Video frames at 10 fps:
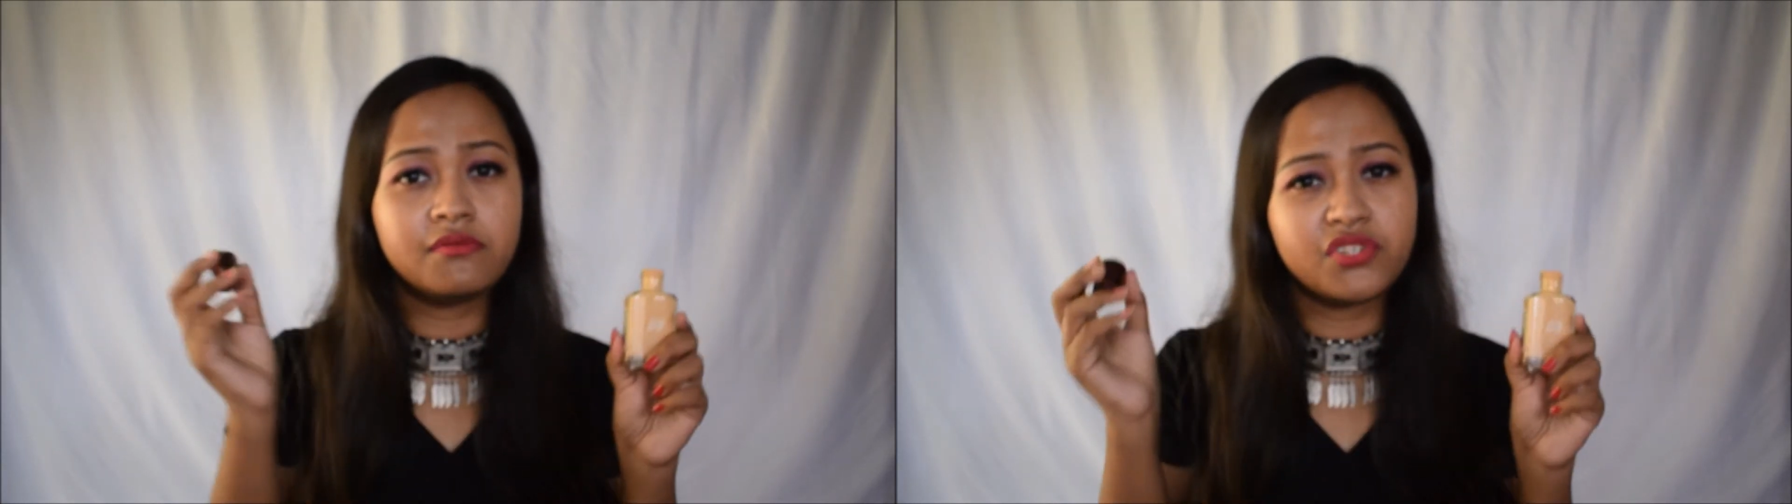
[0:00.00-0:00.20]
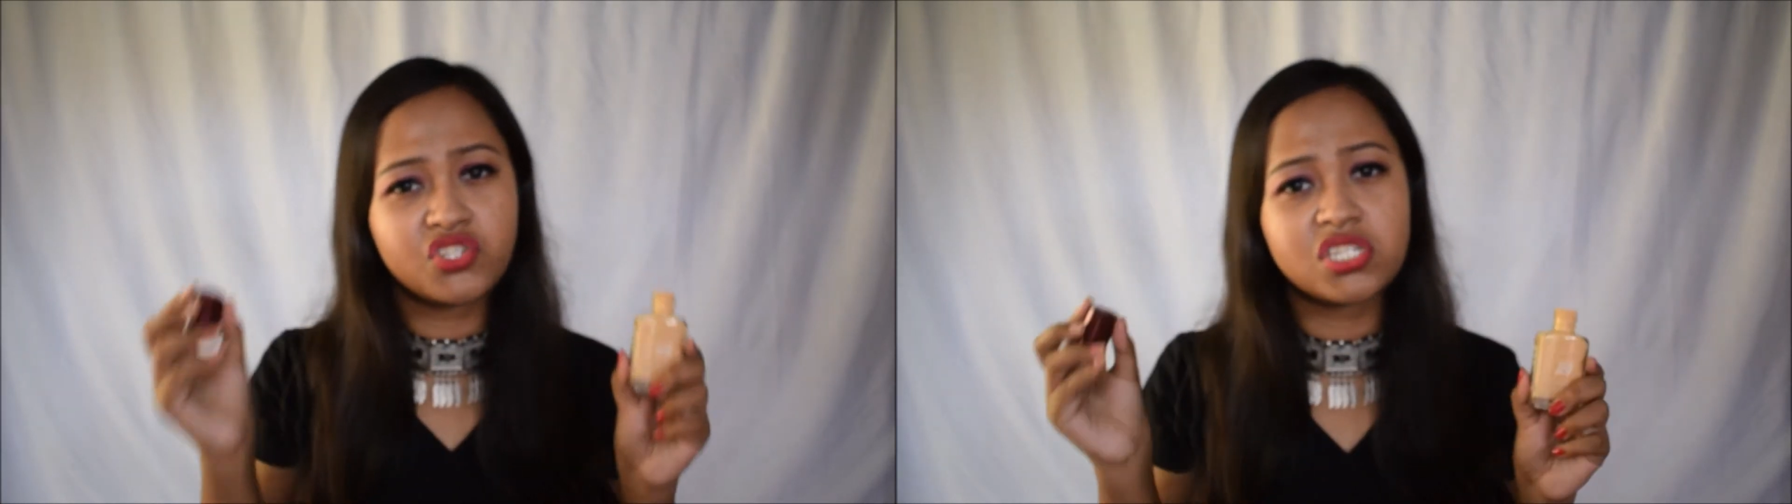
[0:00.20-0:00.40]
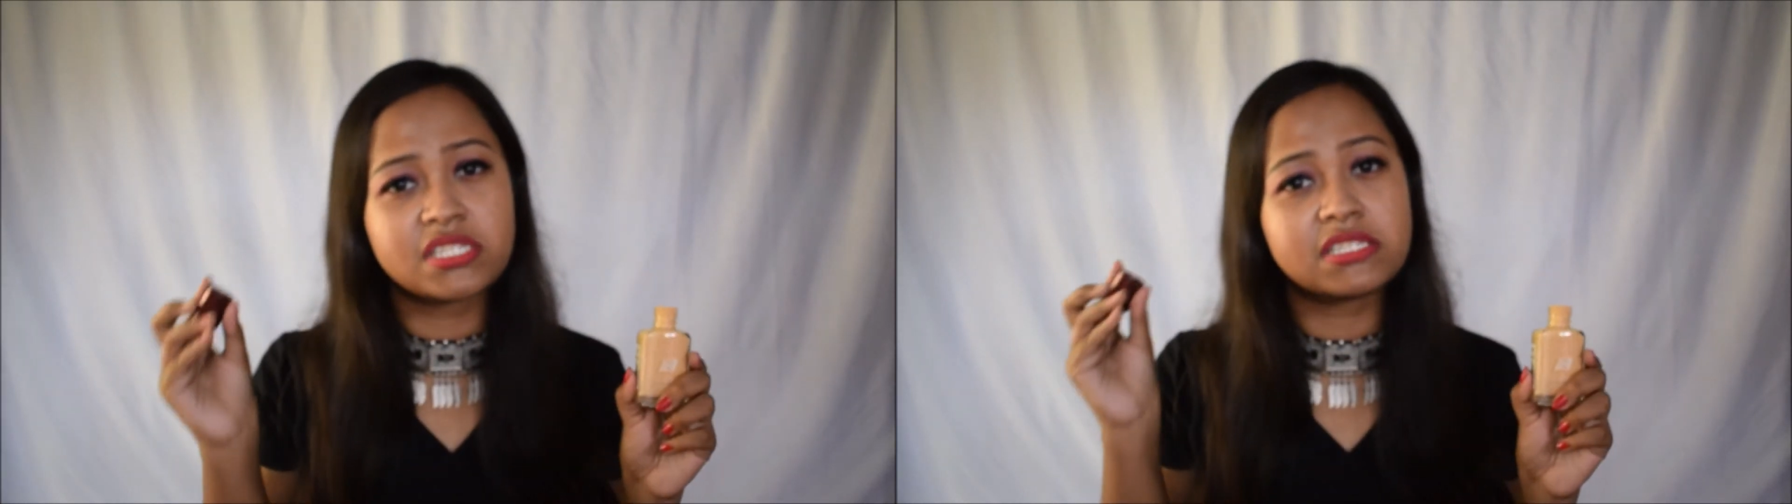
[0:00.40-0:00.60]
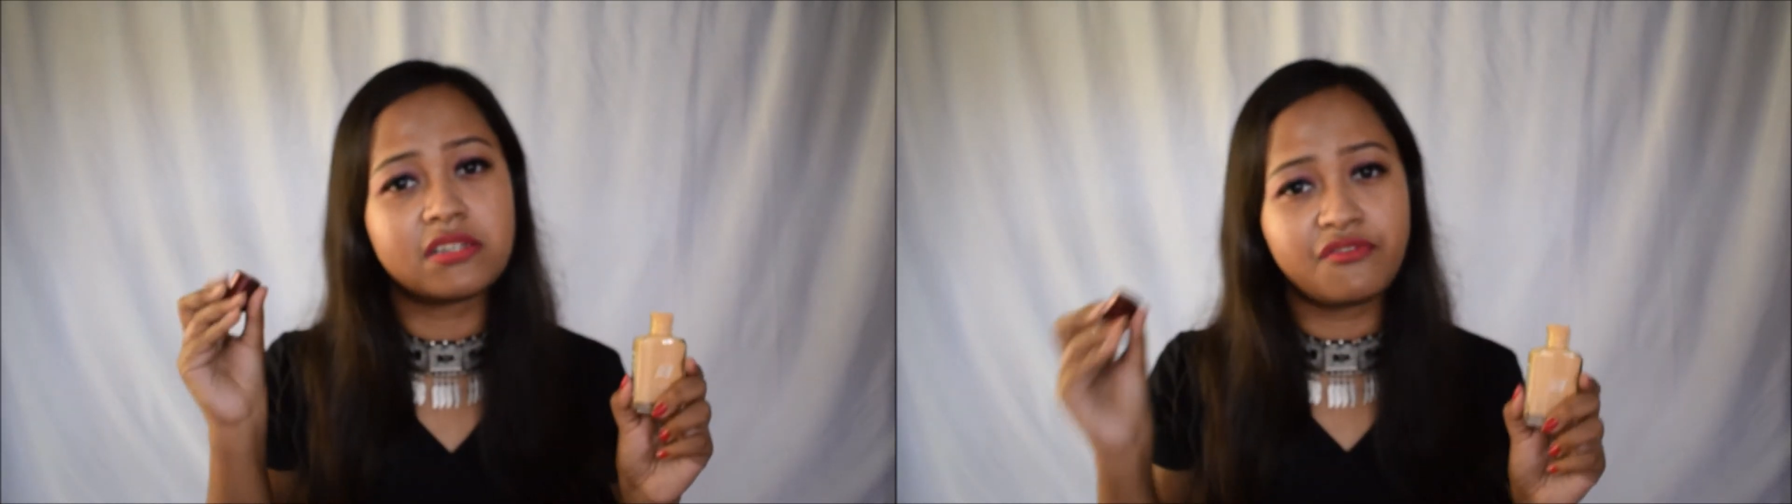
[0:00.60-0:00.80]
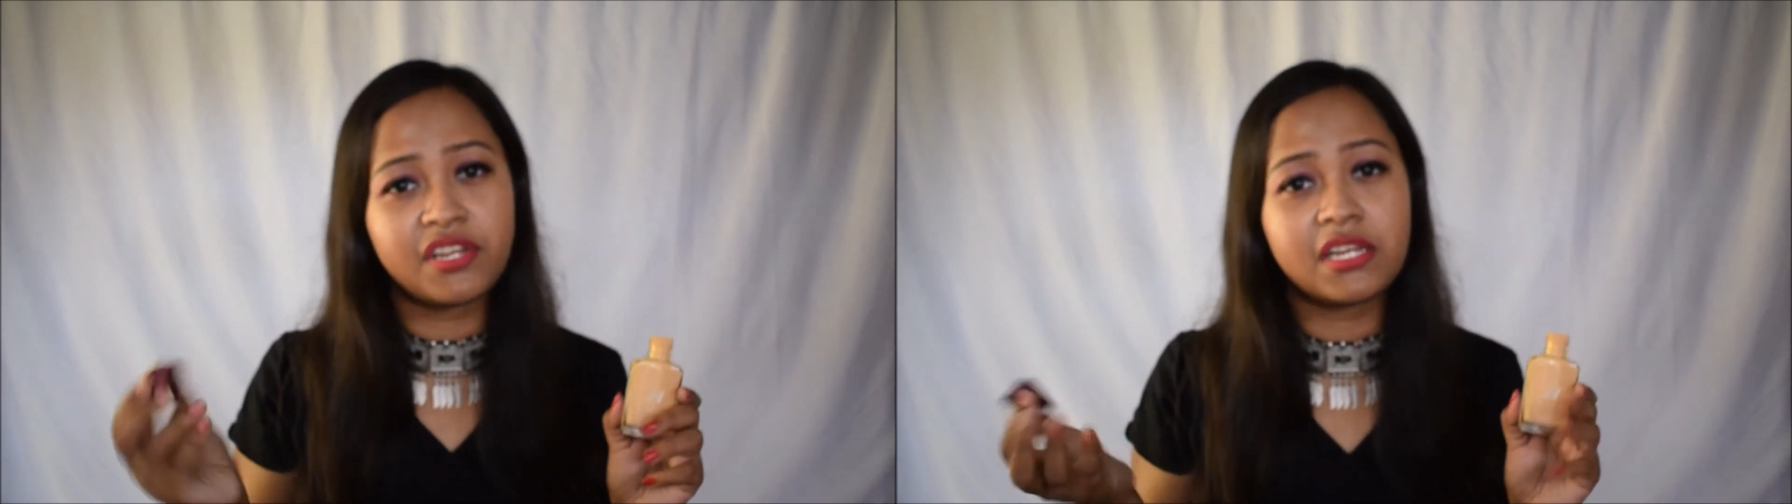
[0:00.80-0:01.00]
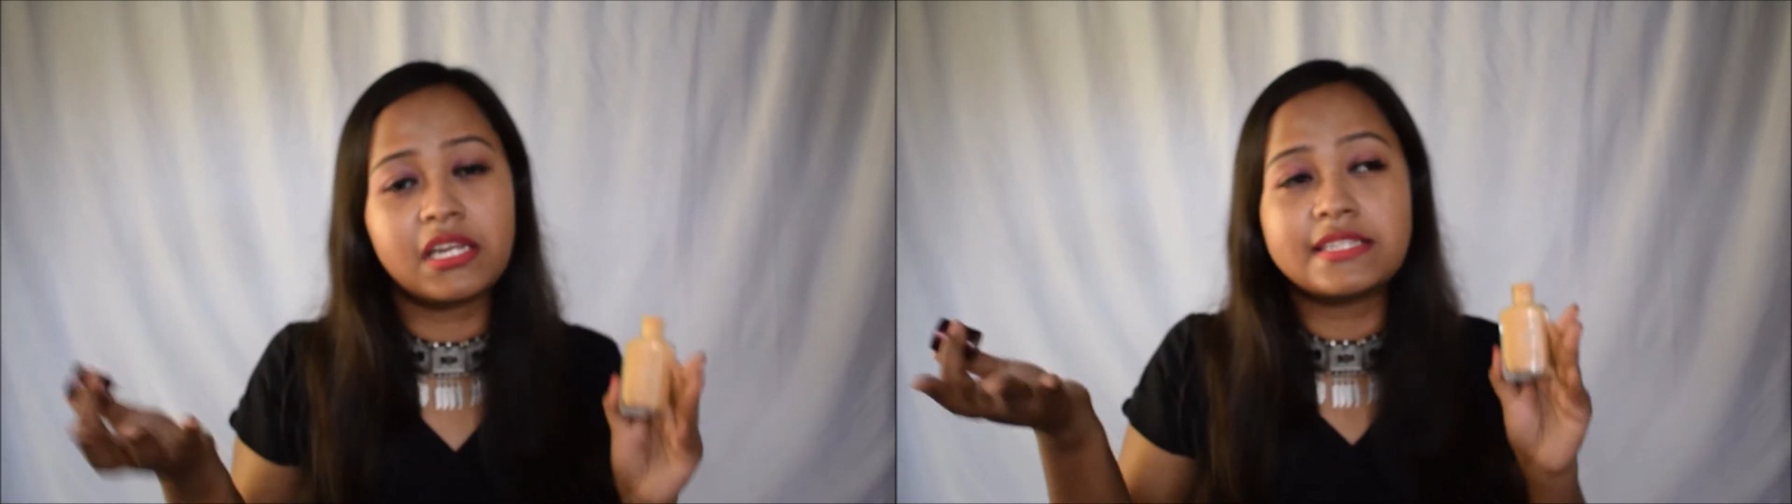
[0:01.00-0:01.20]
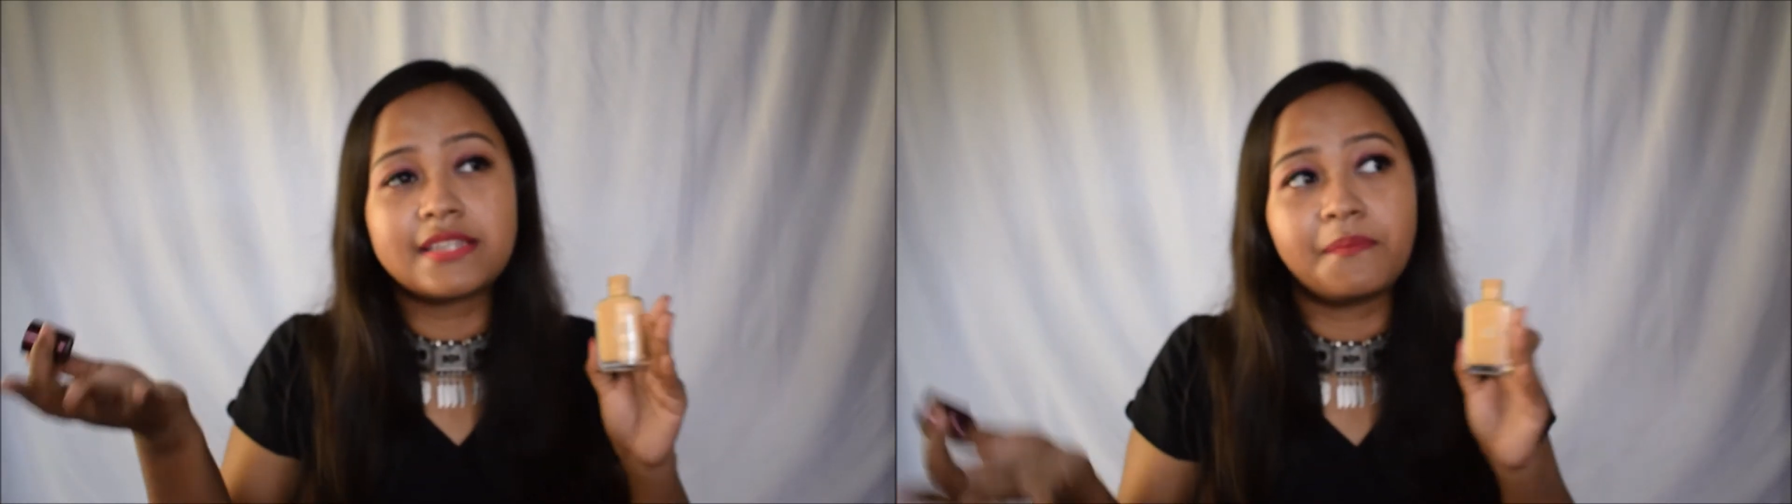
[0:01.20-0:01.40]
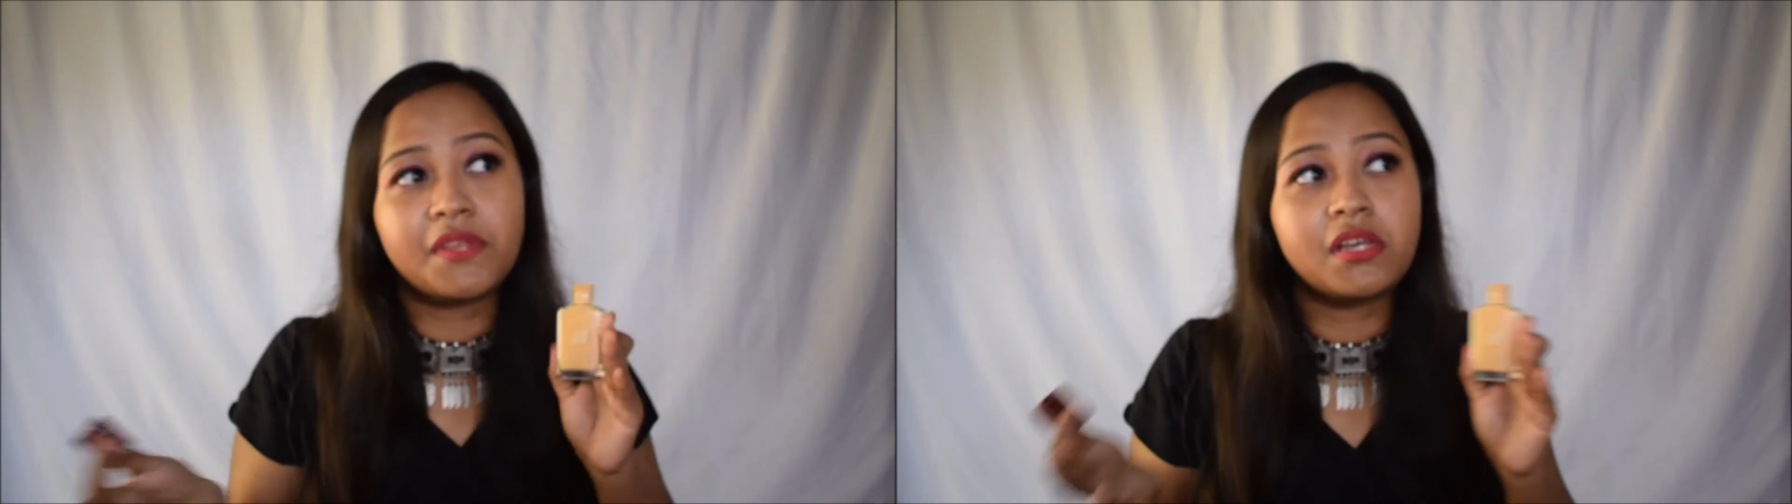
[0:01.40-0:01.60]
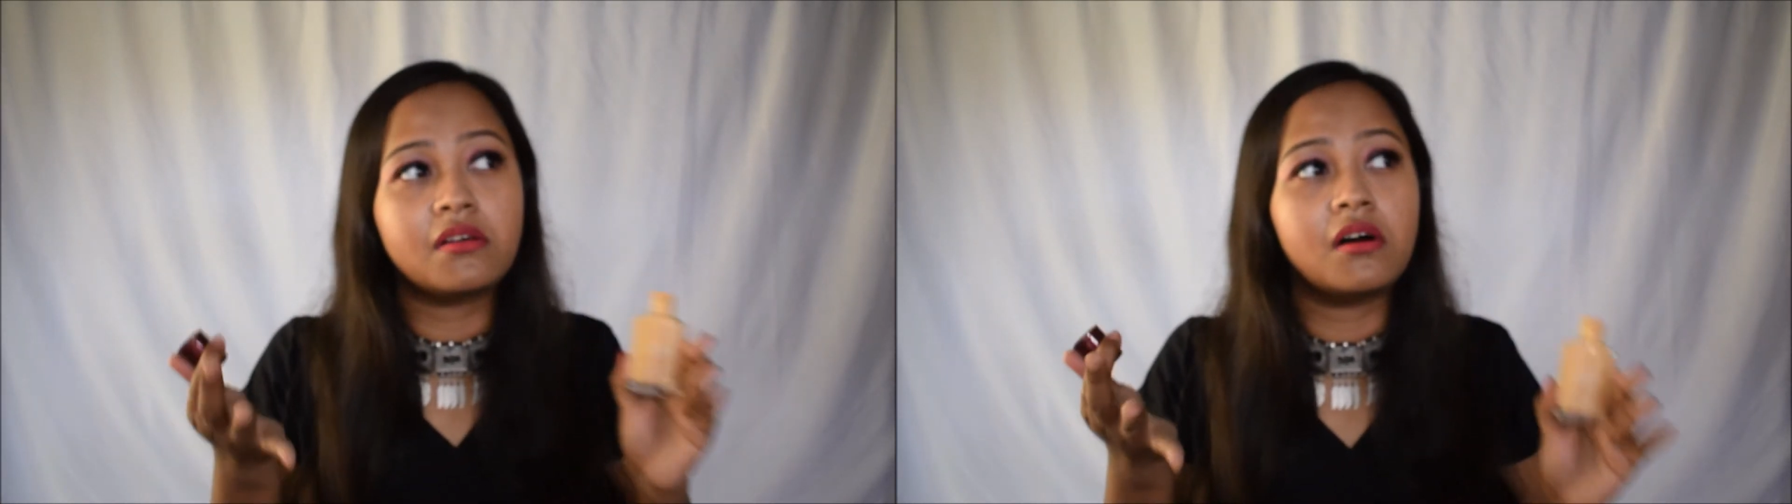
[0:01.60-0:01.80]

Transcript: which is definitely something